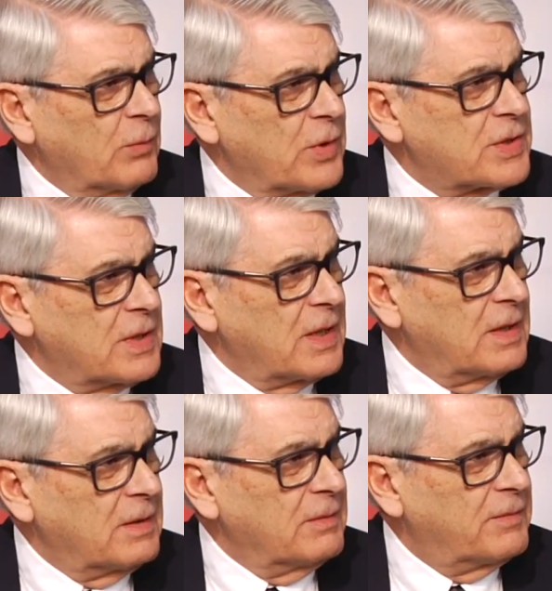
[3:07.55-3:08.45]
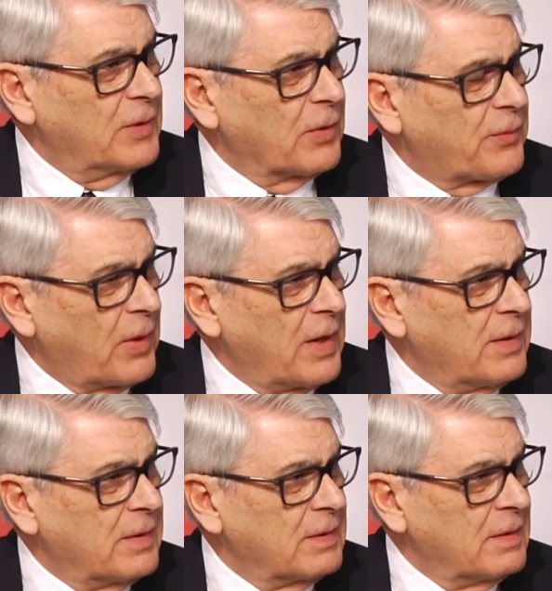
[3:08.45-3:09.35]
in which they didn't feel
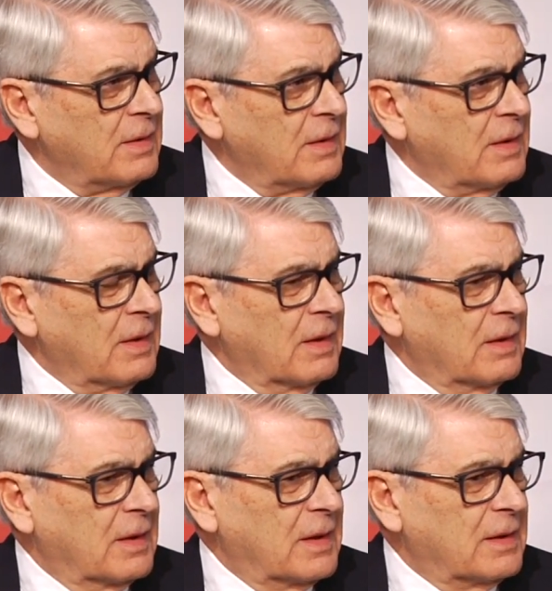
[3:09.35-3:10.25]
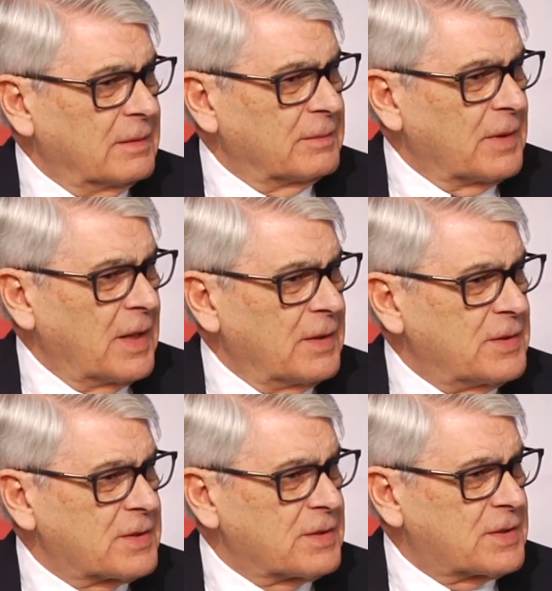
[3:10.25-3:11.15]
threatened, uh, and
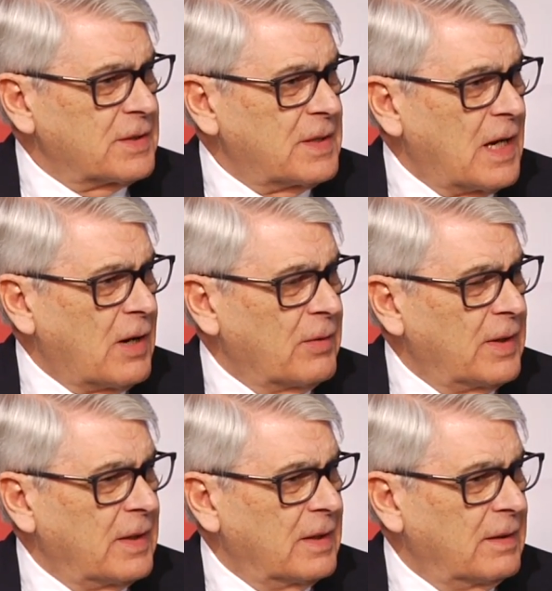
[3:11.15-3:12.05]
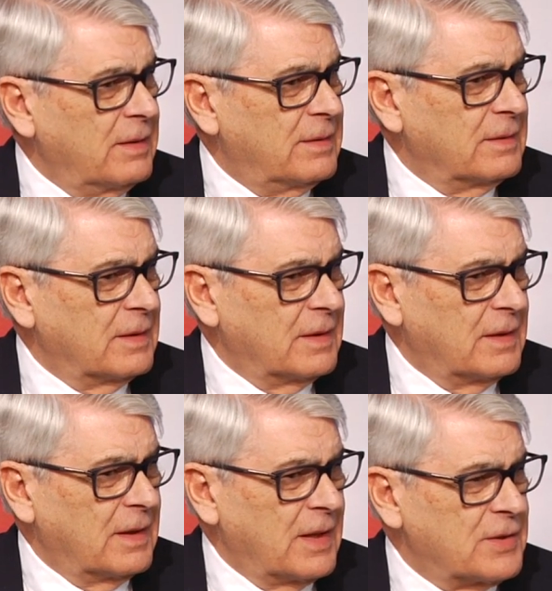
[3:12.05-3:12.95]
just to sit down and
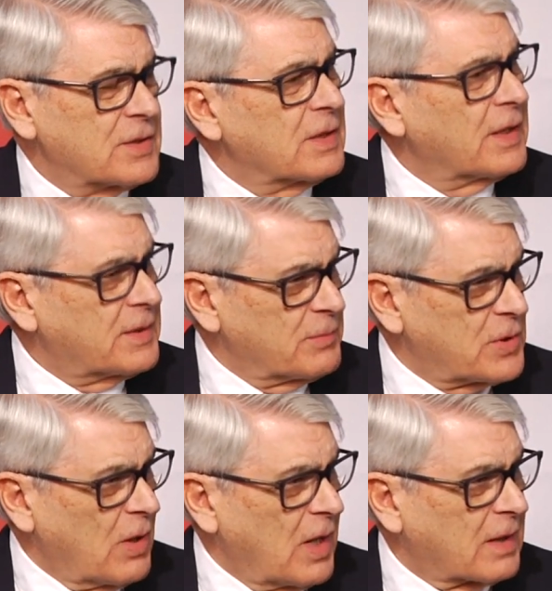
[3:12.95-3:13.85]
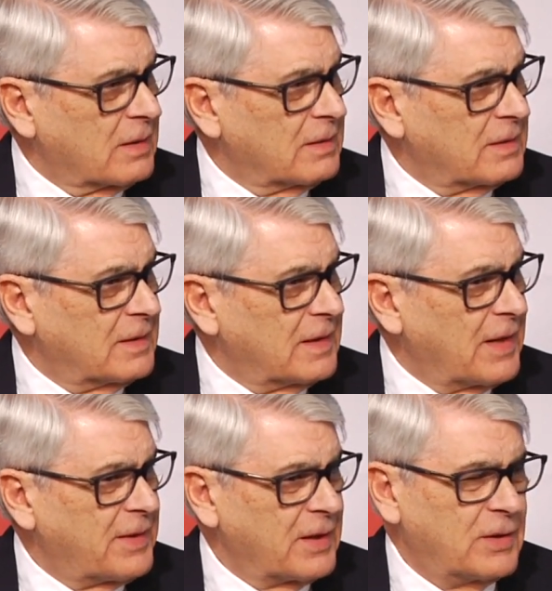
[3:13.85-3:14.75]
uh, and just let them talk. Uh,
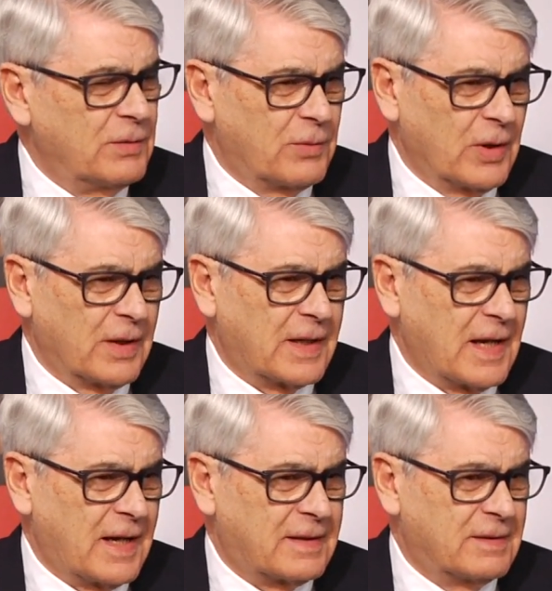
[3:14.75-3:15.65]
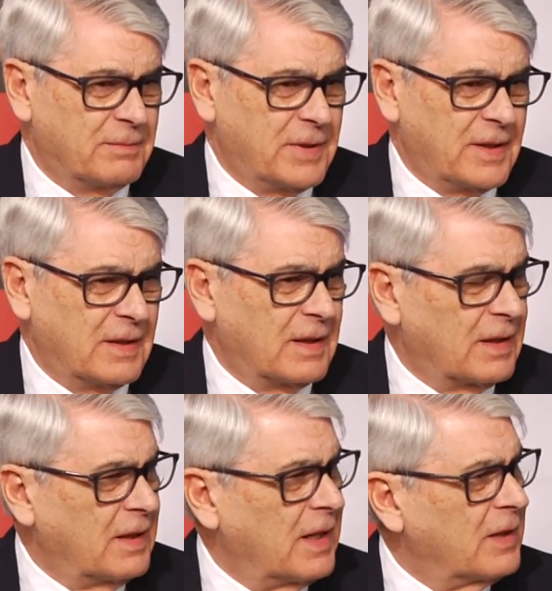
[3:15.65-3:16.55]
I think you've really got to be
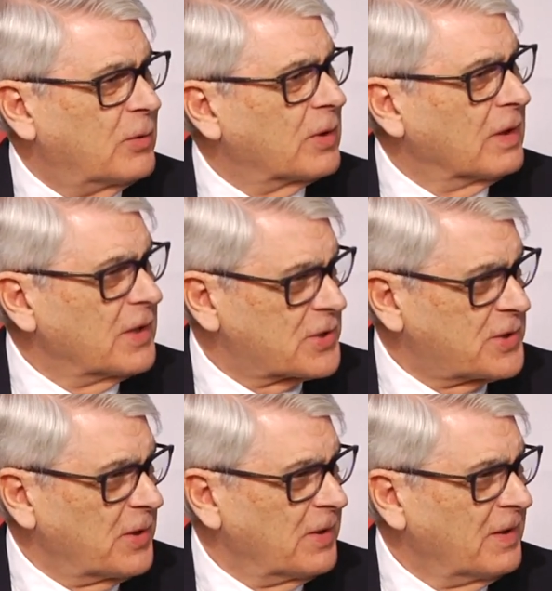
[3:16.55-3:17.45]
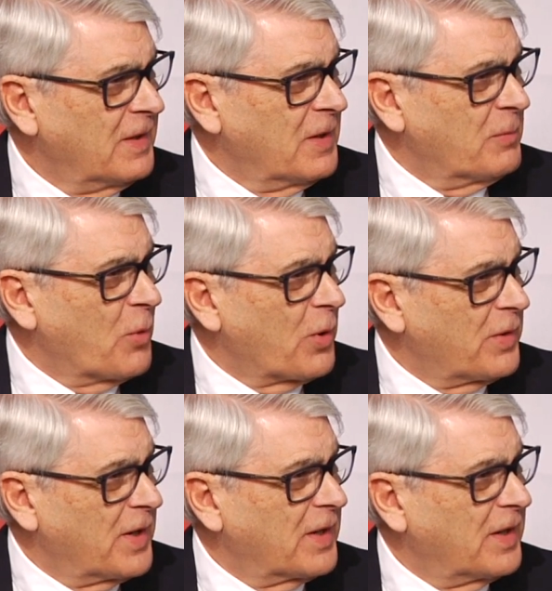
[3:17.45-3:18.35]
a, a good listener more
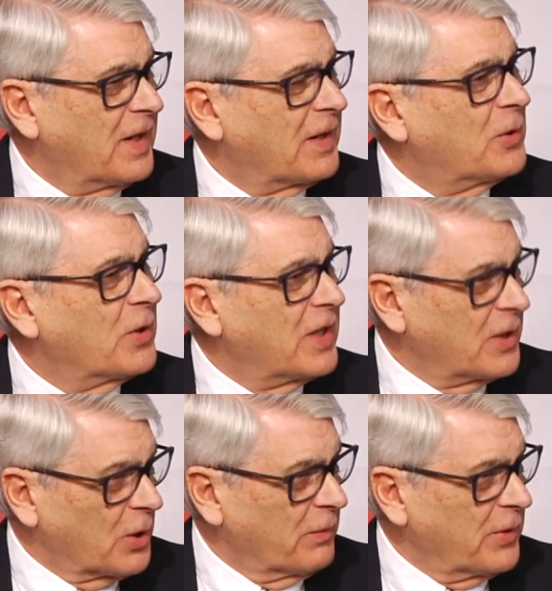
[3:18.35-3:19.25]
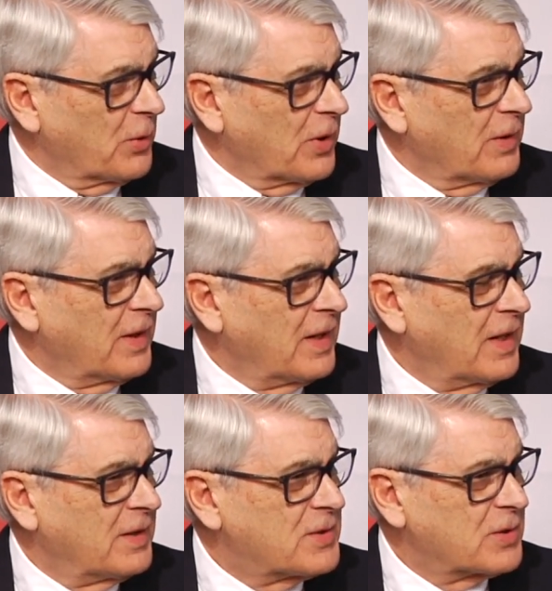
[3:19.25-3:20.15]
than a, a, good interviewer,
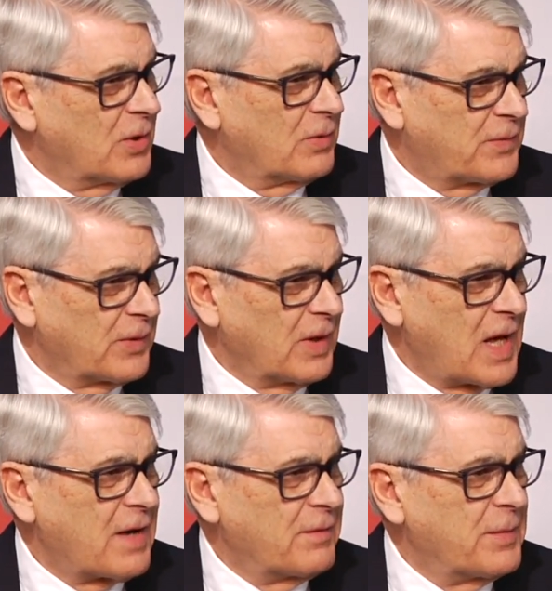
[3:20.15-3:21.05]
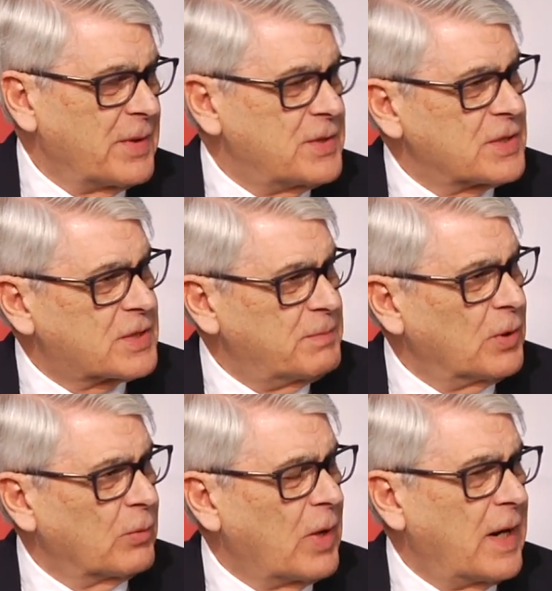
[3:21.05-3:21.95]
and so for a lot of them it just
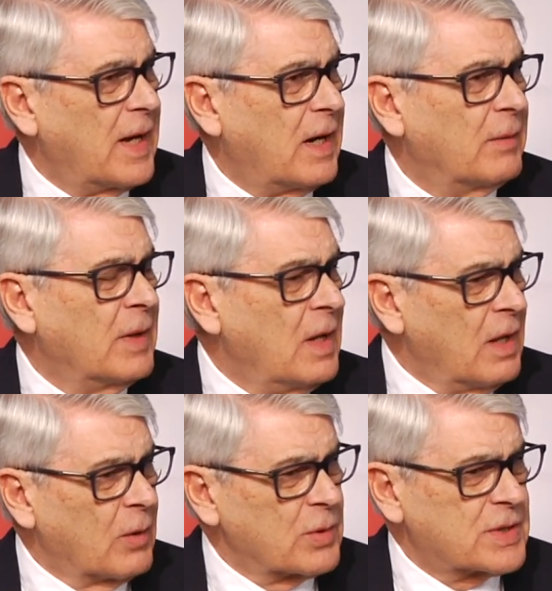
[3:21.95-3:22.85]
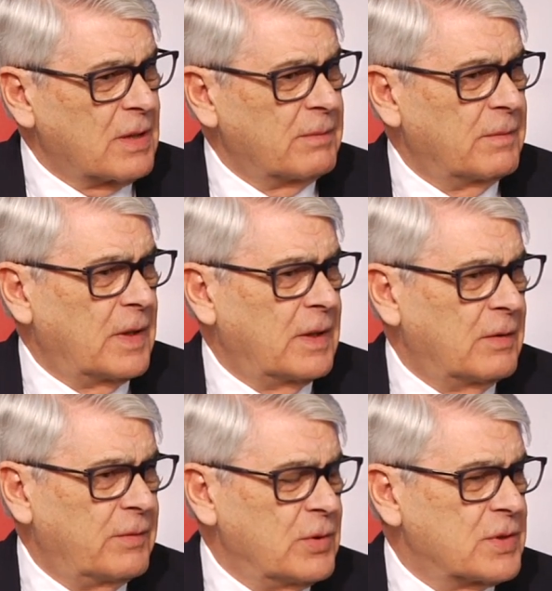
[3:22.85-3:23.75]
spilled right out. There were some
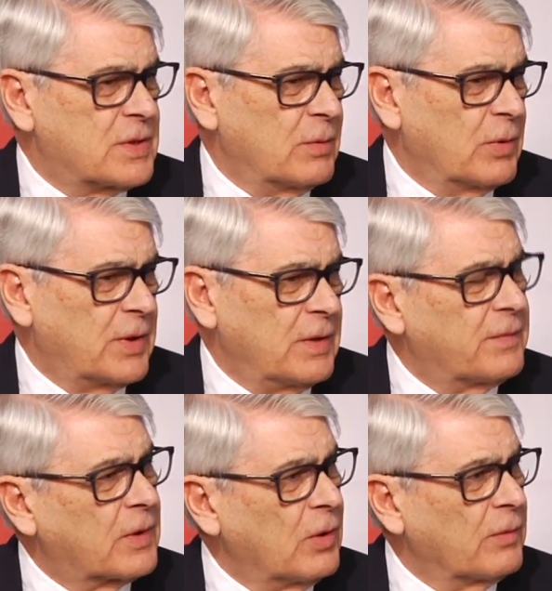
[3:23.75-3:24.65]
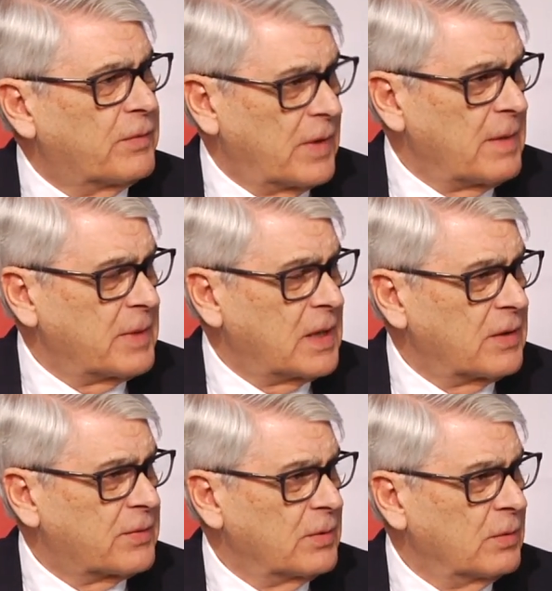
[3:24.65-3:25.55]
interviews that were difficult for them to
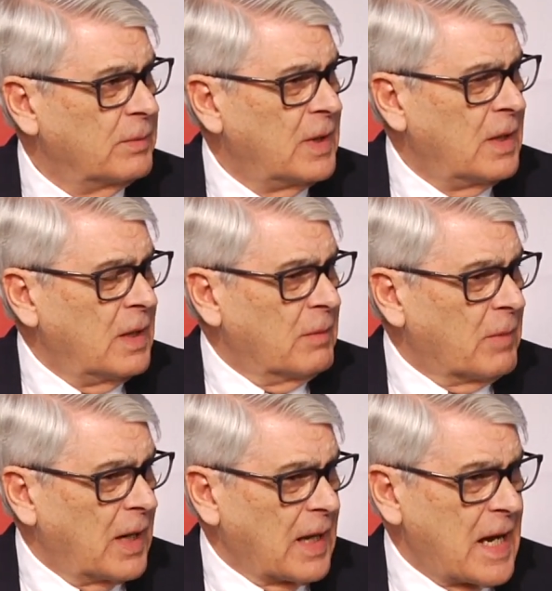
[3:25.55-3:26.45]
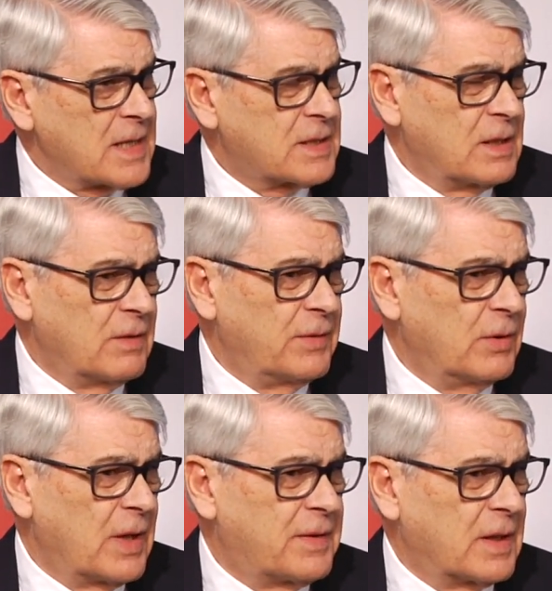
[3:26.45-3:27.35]
get through. My last
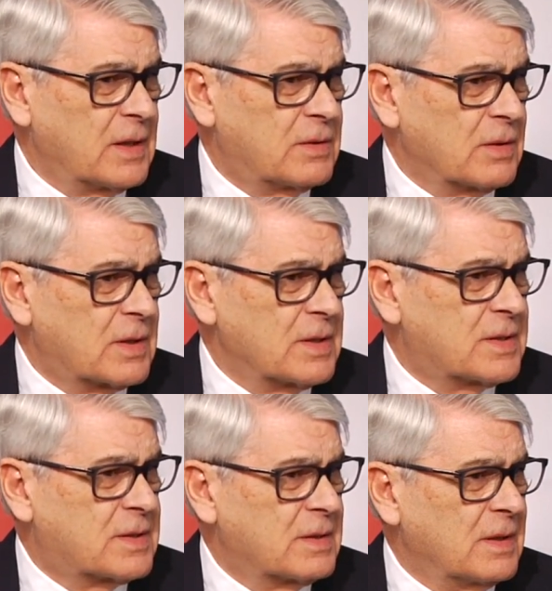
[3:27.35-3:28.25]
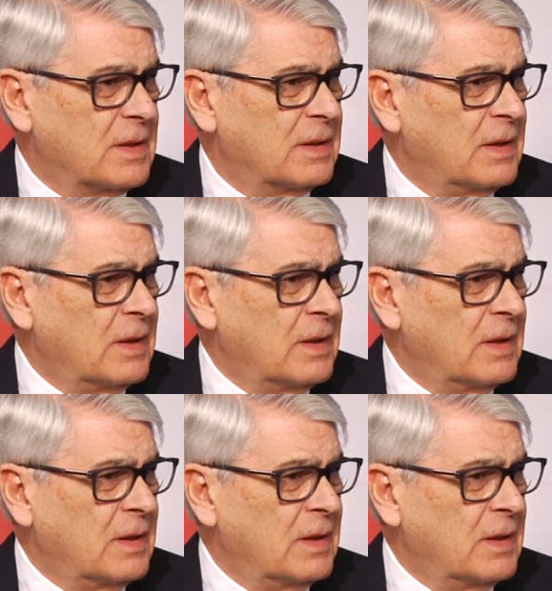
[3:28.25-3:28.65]
interview, I think it took us uh,